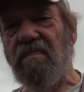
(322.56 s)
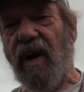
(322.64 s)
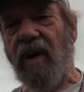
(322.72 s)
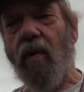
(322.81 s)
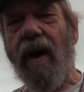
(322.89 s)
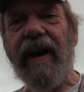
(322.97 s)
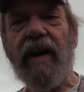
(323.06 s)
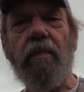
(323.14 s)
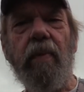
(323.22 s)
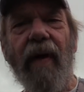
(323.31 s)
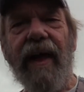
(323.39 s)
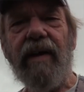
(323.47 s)
aquatic
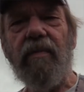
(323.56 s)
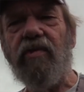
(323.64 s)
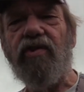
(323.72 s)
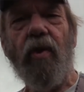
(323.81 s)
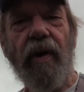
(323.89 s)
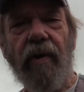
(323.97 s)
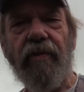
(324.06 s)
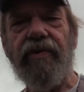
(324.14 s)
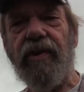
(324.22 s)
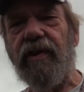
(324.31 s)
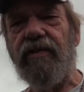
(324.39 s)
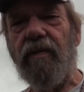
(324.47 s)
plant
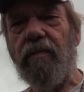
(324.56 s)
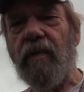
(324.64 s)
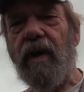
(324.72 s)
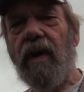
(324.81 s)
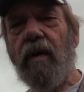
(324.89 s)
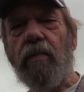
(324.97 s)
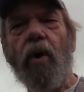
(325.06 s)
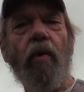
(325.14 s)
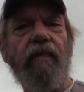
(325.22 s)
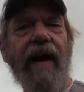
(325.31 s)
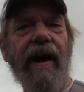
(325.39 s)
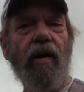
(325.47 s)
soils. There's some
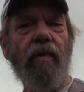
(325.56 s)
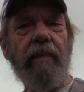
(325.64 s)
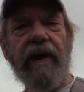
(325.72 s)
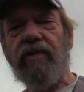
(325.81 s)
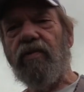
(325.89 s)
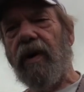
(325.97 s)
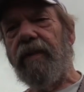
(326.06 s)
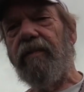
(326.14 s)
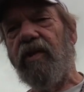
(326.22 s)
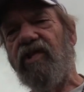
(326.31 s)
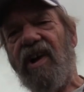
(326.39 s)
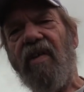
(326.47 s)
profile mix
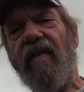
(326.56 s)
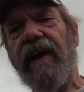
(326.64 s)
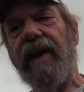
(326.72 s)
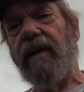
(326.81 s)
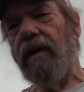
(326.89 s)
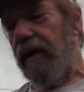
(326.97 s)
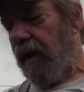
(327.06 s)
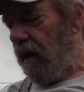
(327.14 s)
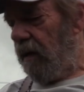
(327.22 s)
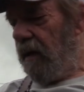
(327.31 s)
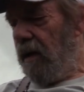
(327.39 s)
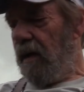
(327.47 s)
one, it's a clay
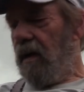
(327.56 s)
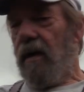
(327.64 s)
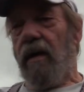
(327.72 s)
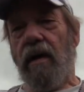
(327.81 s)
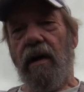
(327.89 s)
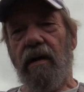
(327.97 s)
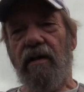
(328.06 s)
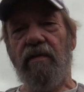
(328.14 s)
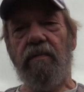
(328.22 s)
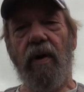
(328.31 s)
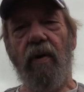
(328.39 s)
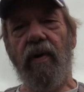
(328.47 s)
again. And
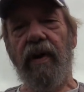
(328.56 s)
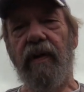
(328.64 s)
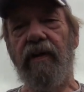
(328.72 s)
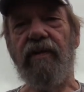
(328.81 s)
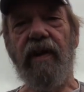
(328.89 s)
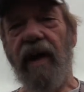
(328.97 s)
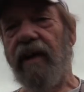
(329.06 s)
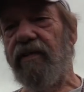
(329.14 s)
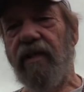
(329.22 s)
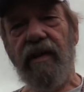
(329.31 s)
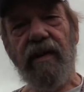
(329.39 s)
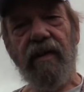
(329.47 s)
just put one of these
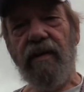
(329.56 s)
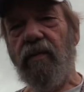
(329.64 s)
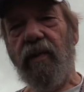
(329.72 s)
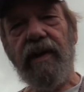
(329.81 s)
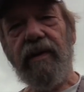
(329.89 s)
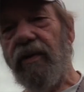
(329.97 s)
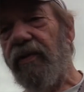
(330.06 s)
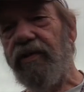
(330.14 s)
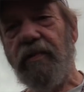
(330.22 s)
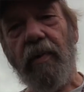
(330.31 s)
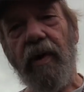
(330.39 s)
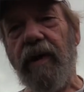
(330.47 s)
guys in there and wait till
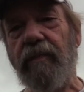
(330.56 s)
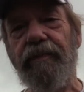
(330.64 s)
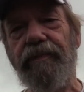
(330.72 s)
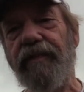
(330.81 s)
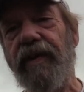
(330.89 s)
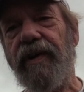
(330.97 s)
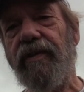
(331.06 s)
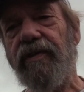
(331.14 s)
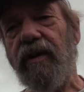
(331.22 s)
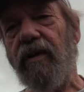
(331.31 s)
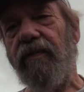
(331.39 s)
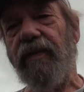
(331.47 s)
spring. You use
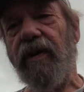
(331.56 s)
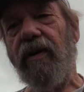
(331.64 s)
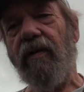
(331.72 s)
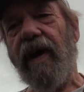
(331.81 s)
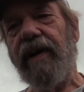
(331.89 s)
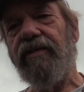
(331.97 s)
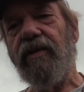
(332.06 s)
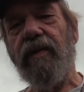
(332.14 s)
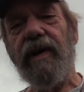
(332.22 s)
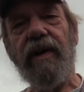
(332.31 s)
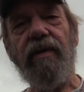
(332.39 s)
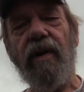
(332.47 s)
a little fertilizer
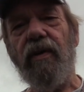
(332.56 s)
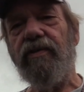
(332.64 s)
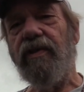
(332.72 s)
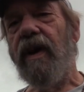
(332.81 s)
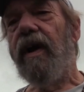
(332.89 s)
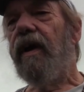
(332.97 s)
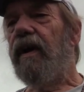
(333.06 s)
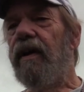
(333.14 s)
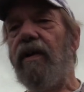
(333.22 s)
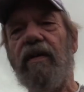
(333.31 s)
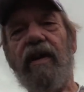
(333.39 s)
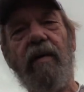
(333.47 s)
when it grows.
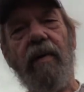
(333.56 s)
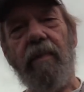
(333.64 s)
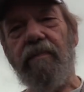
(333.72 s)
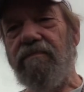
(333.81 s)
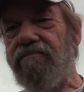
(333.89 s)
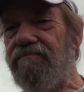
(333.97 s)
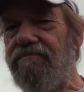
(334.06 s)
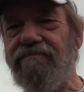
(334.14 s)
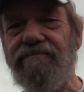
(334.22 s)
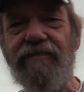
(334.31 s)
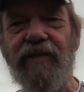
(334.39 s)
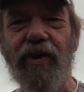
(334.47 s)
It'll come up,
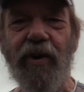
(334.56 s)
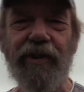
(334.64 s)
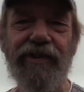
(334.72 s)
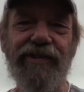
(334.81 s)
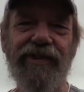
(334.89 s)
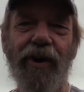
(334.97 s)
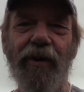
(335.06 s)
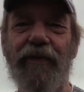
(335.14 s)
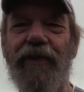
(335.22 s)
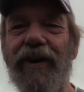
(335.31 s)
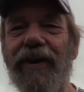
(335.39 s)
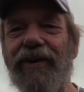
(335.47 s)
grow
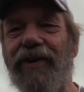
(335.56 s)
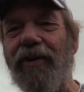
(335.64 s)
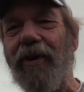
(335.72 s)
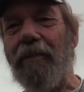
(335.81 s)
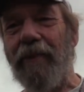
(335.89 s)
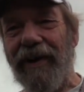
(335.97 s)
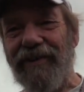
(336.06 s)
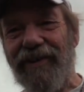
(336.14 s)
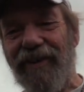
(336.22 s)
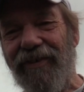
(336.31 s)
itself into a bunch